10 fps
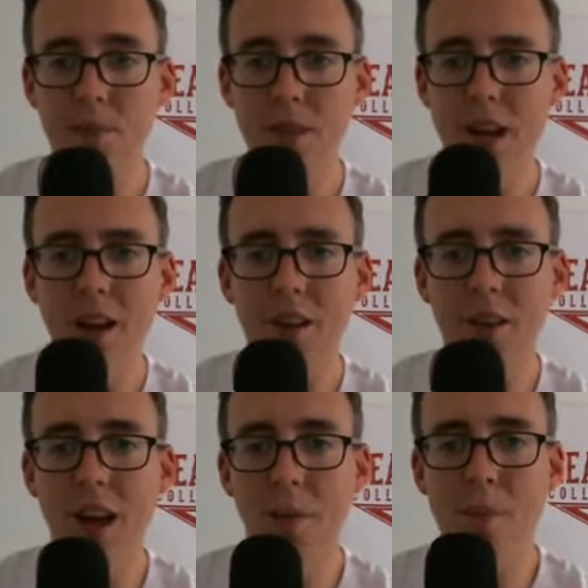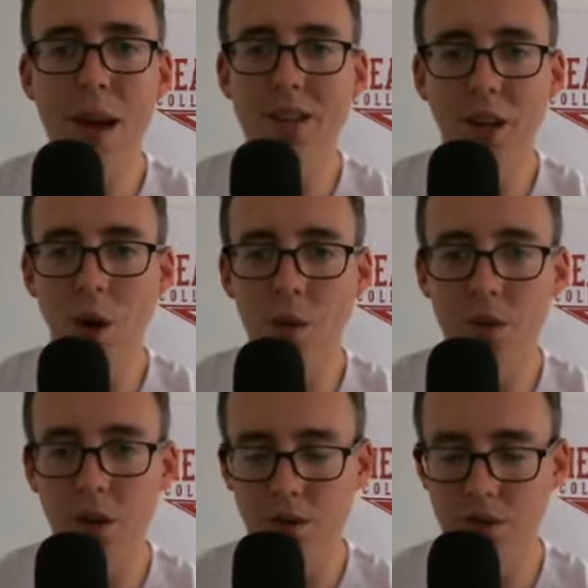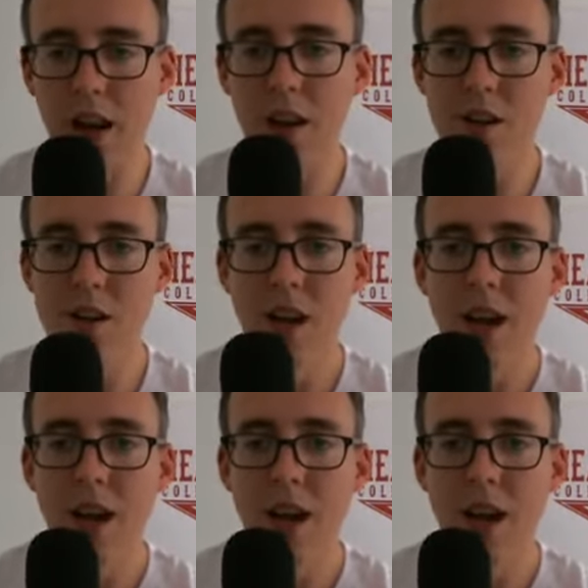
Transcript: You know, it's kind of basic home field advantage.